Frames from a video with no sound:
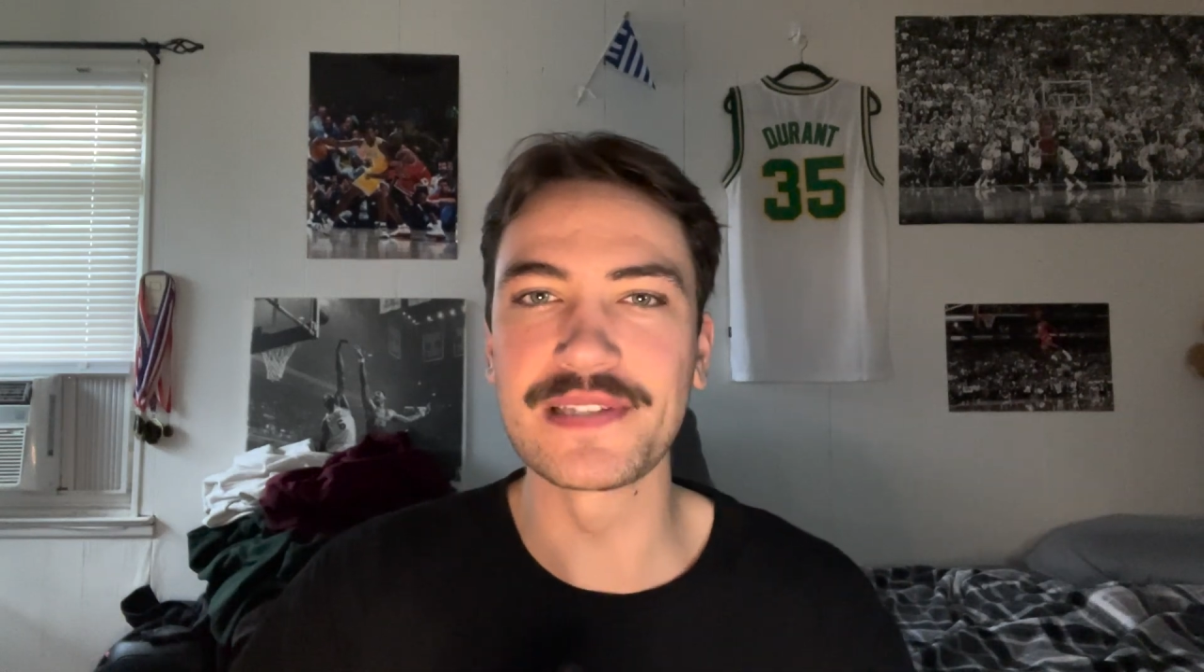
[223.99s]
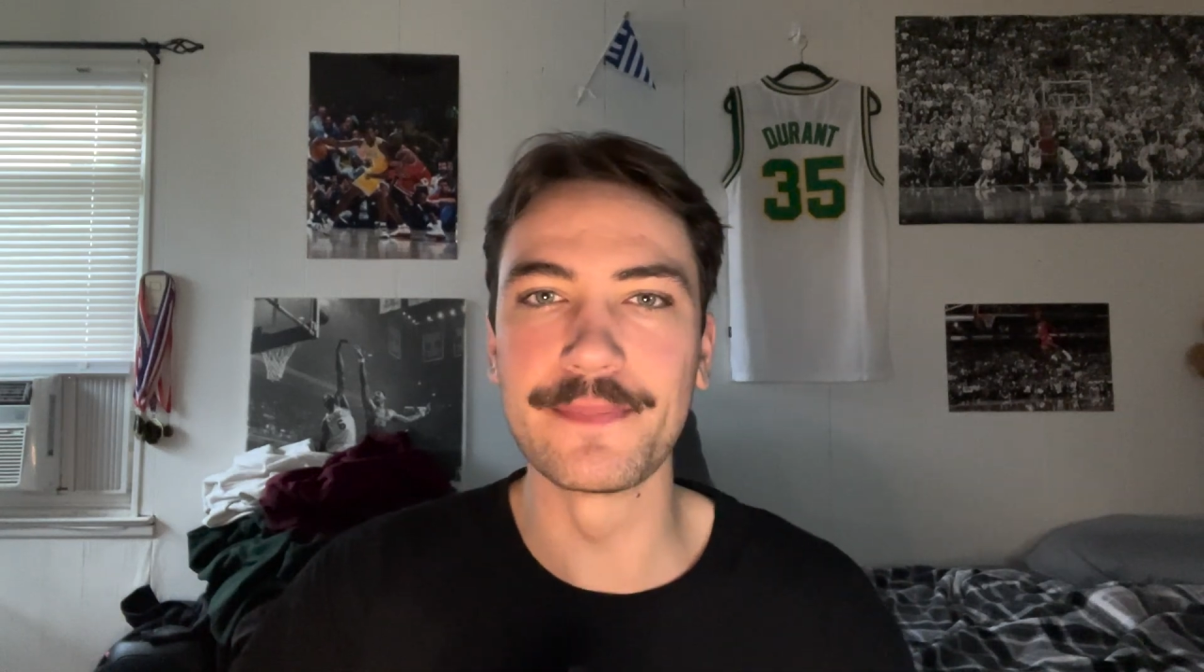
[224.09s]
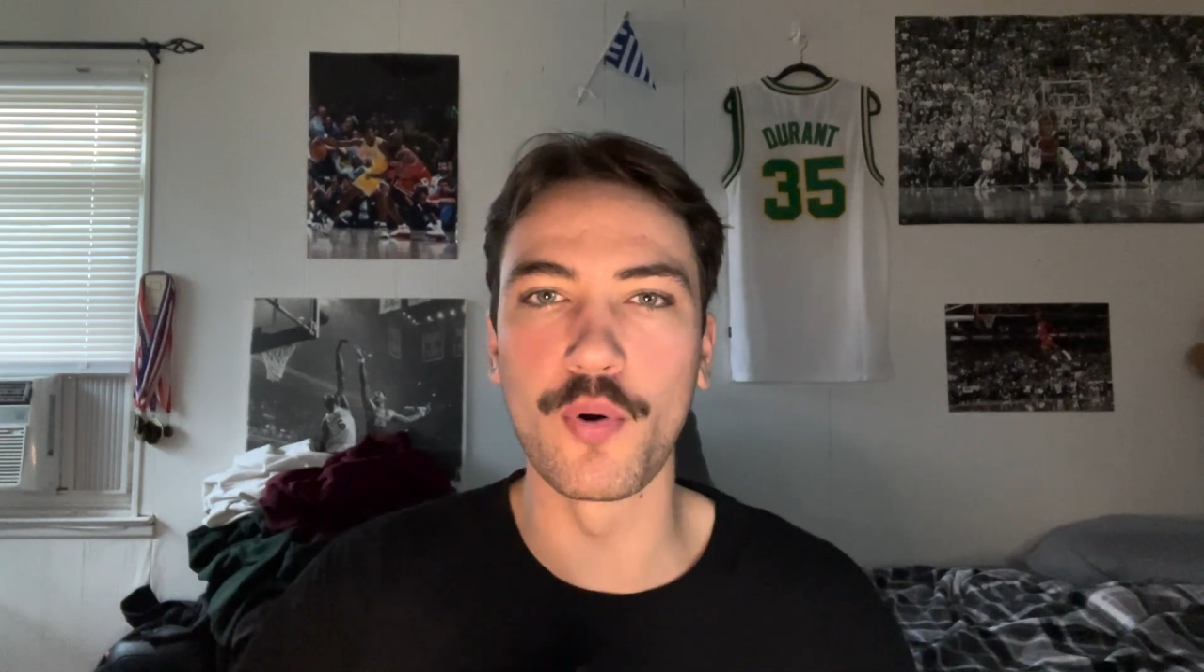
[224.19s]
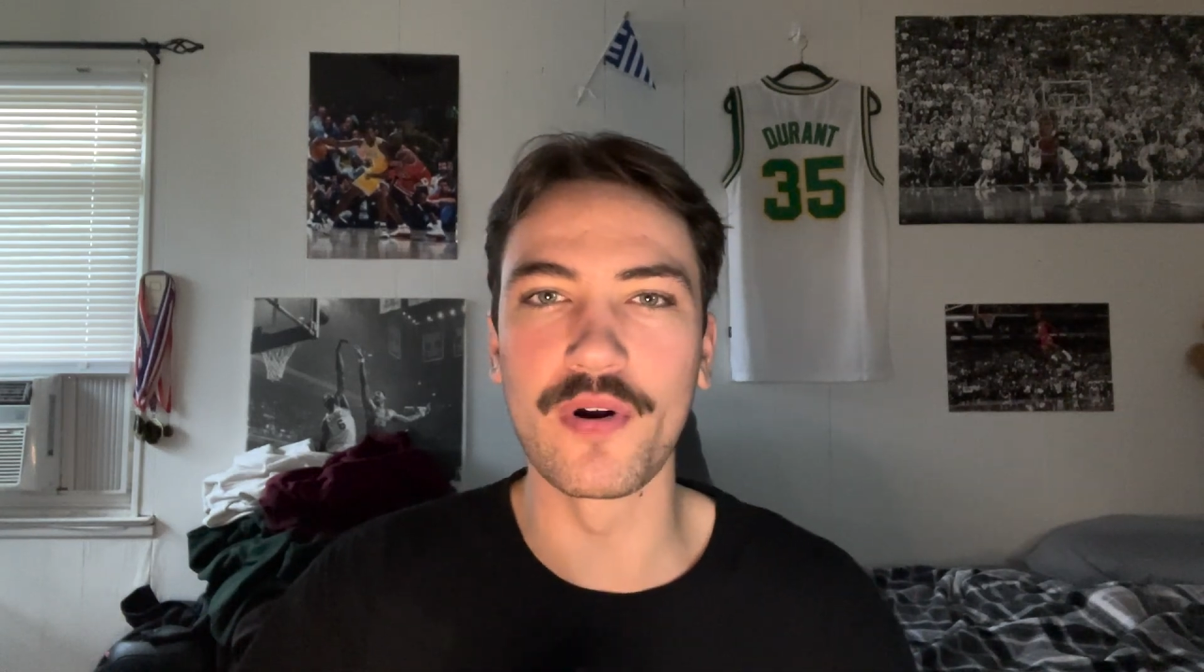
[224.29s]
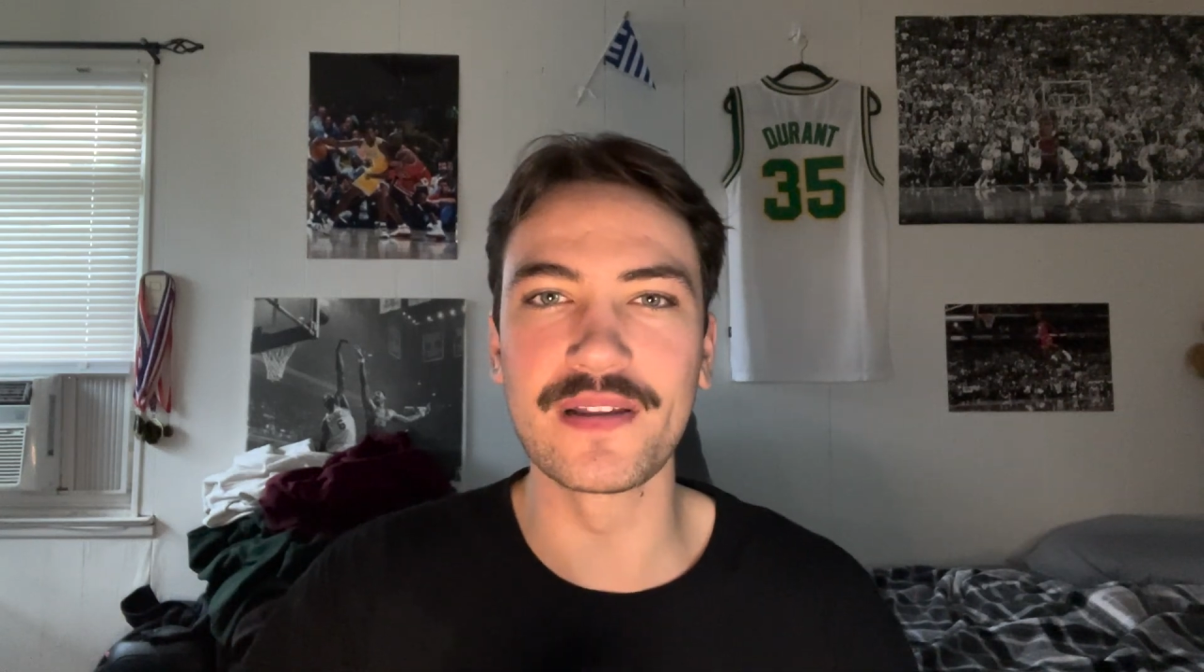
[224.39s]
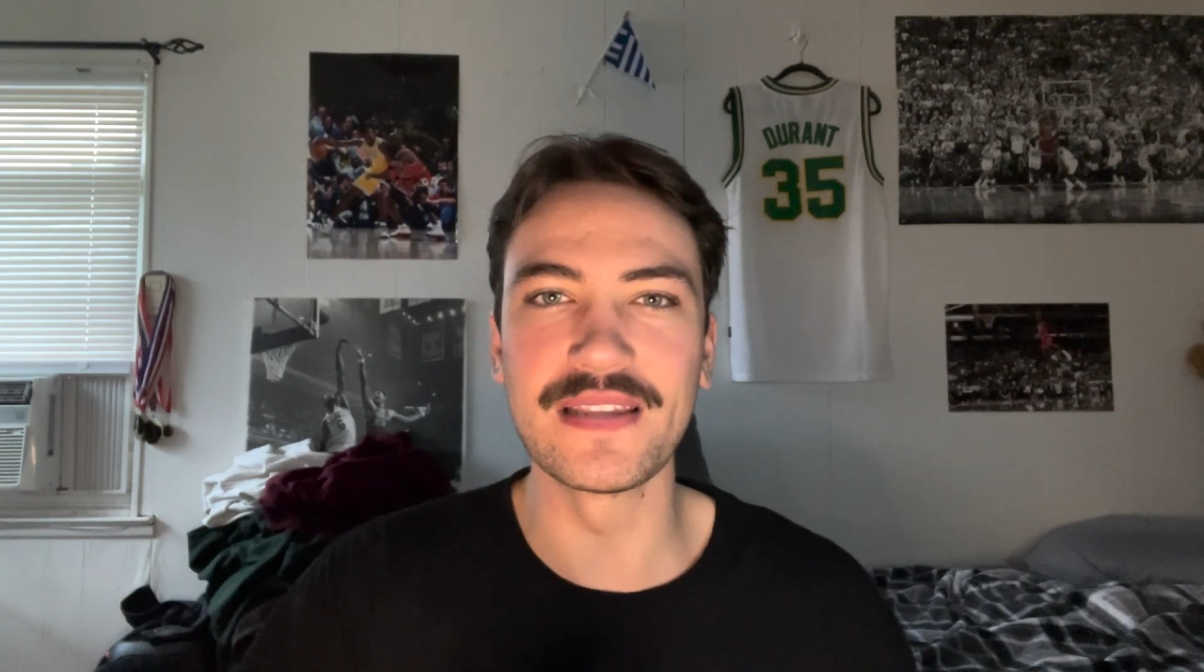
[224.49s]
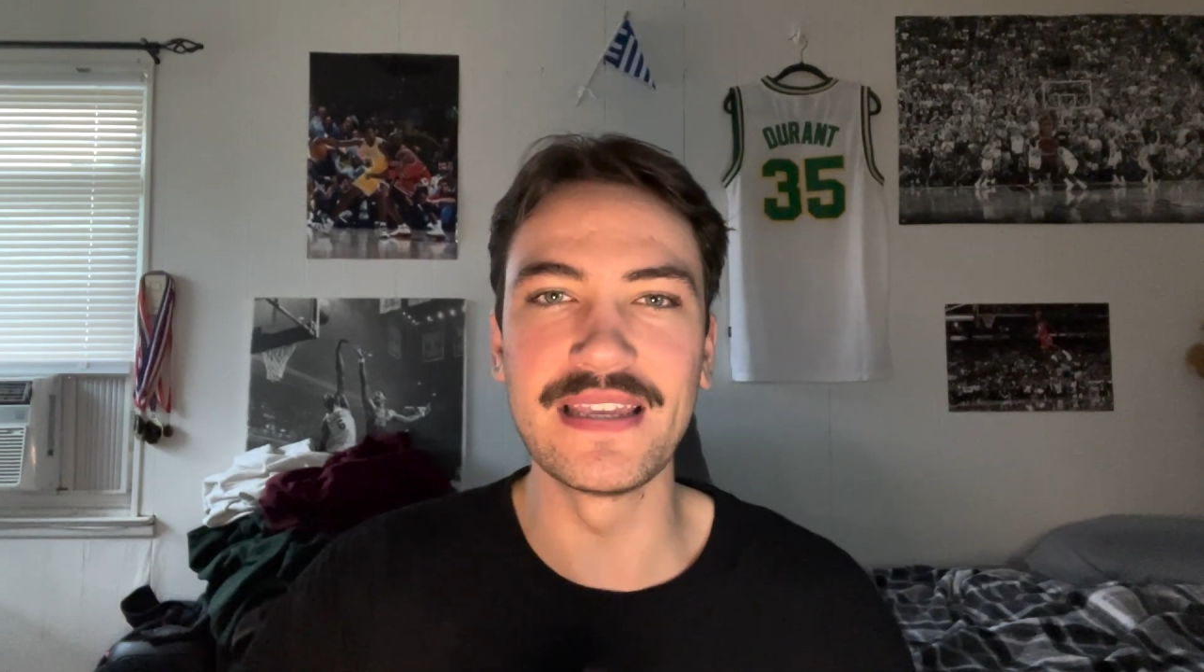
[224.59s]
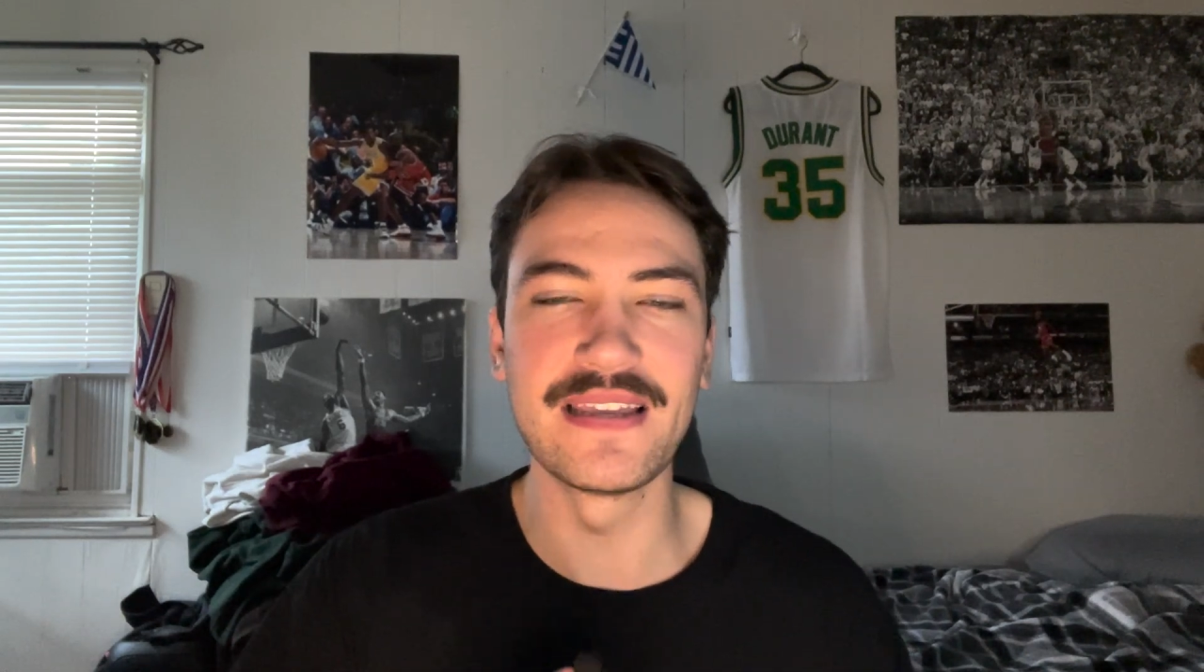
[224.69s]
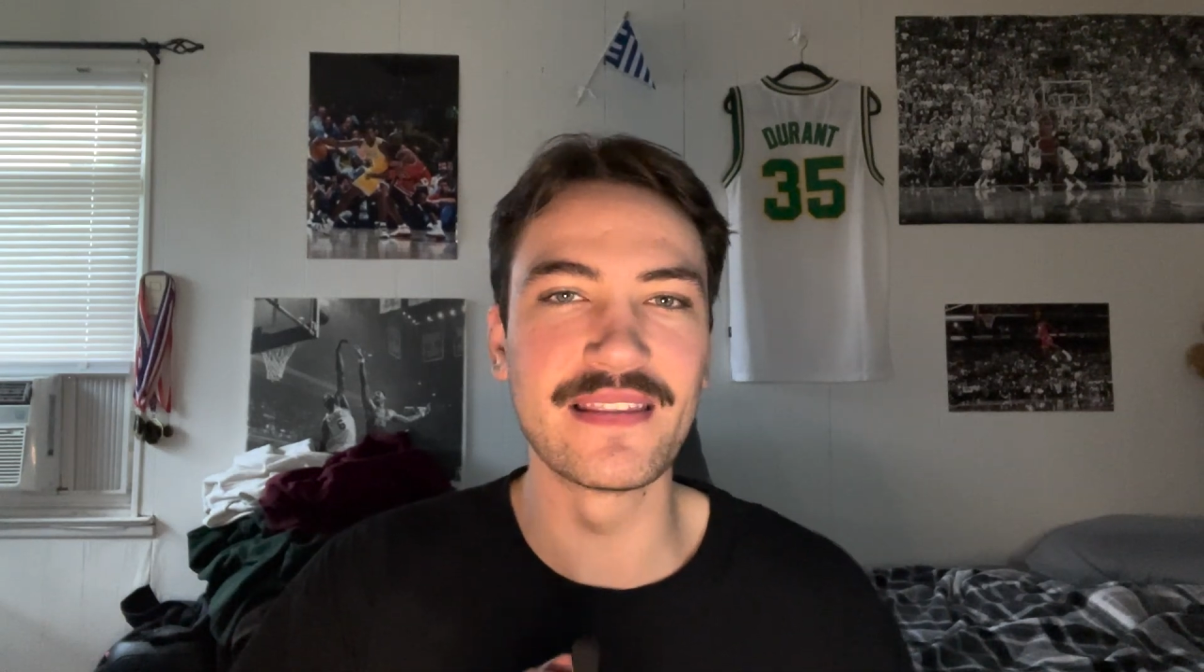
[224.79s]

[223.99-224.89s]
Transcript: importantly,